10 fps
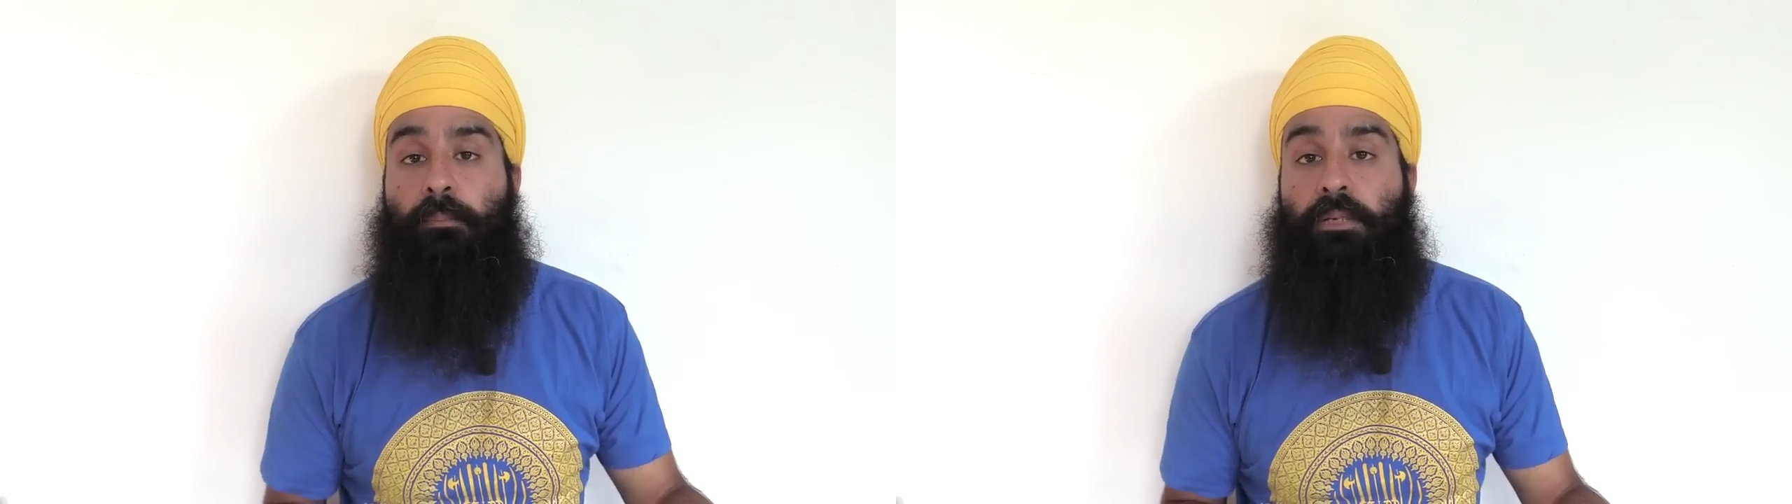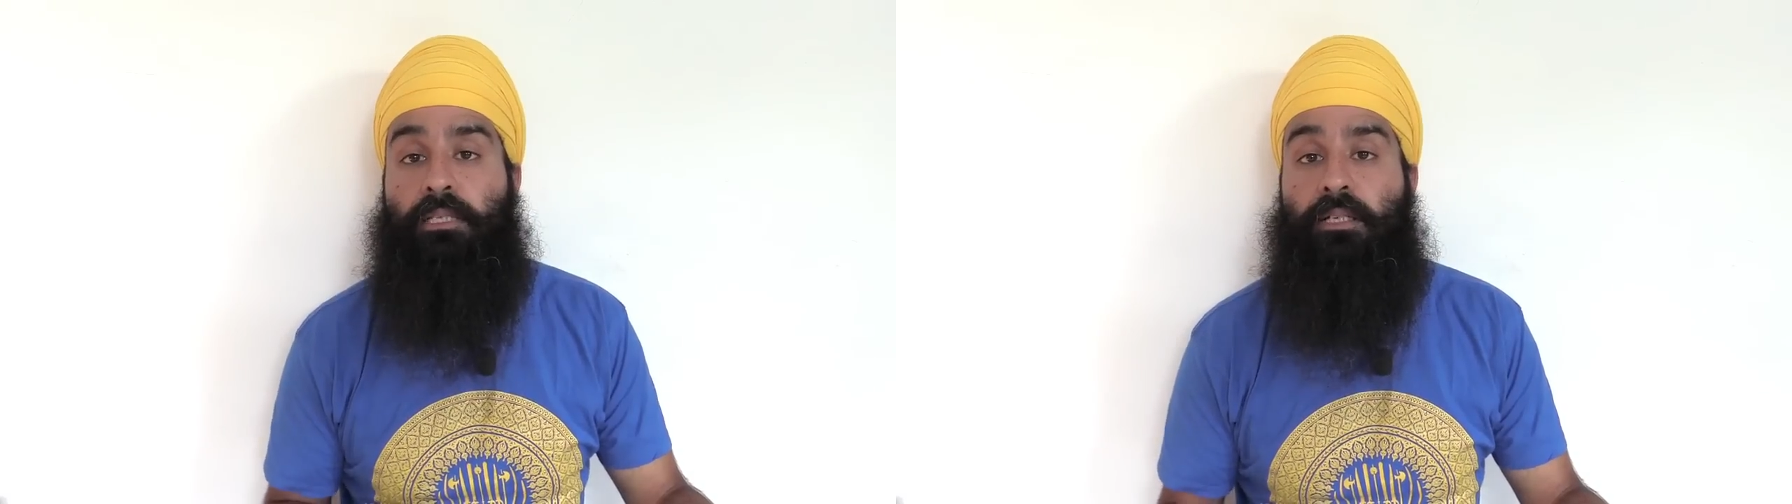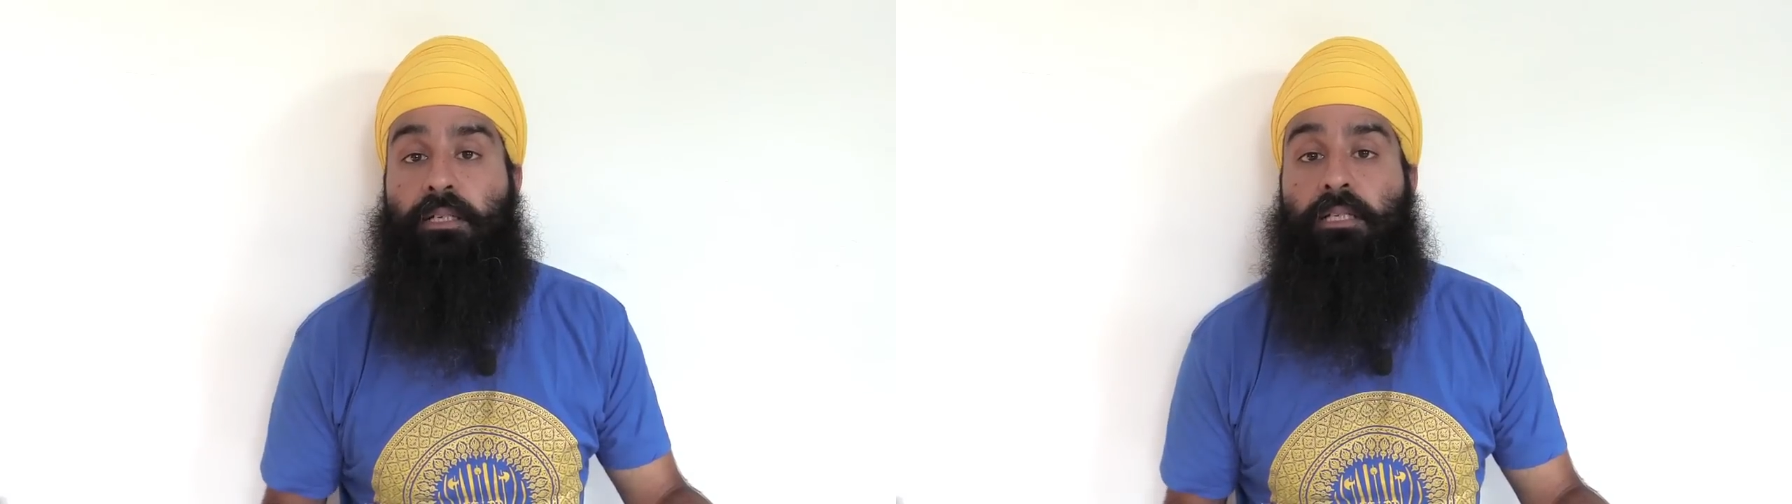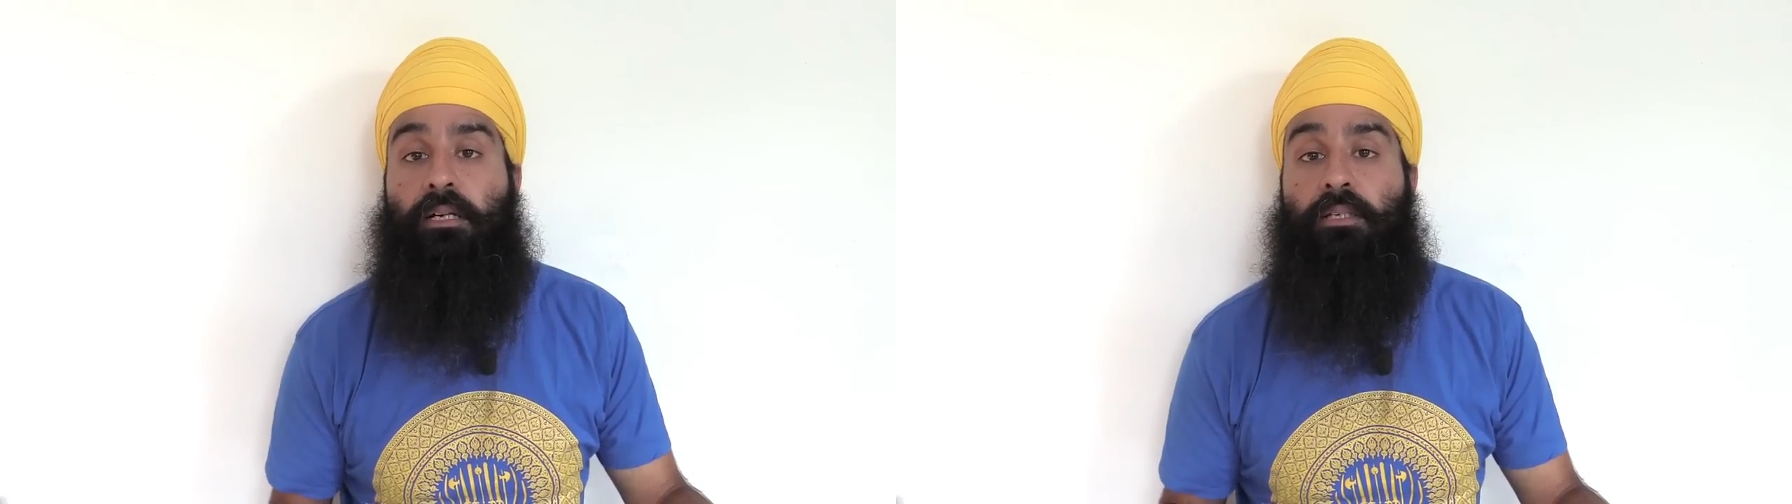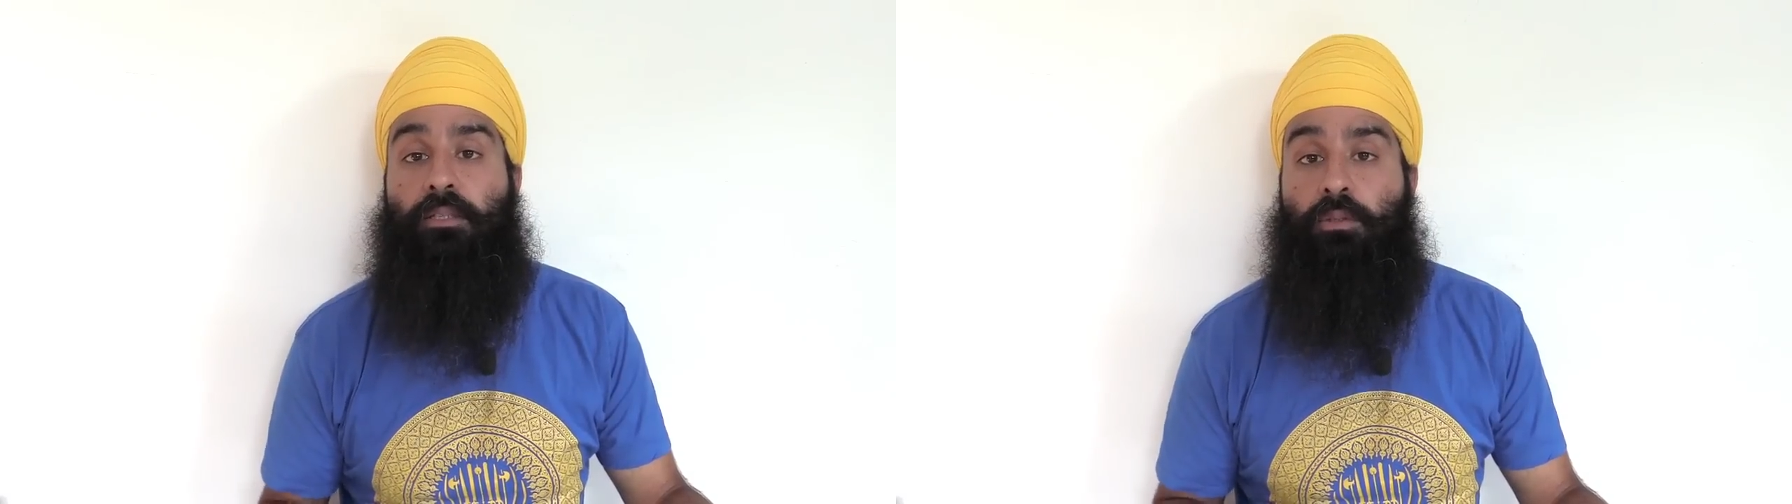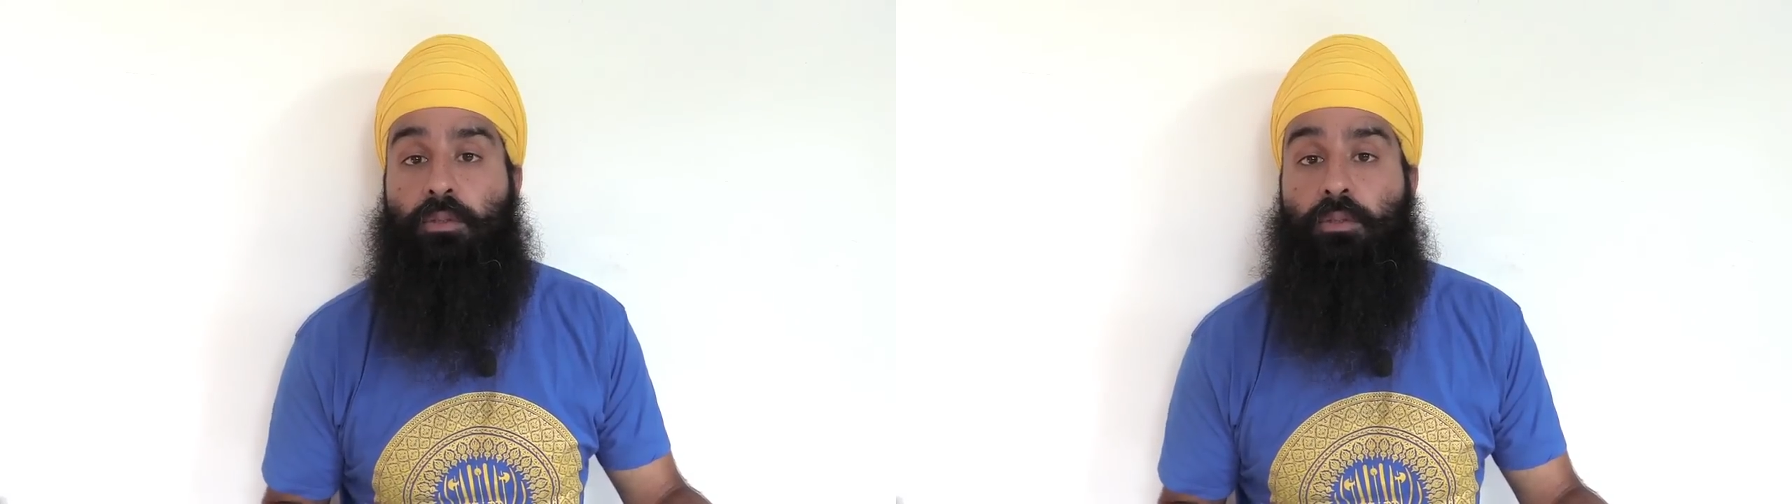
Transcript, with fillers: bring Chardi Kala to the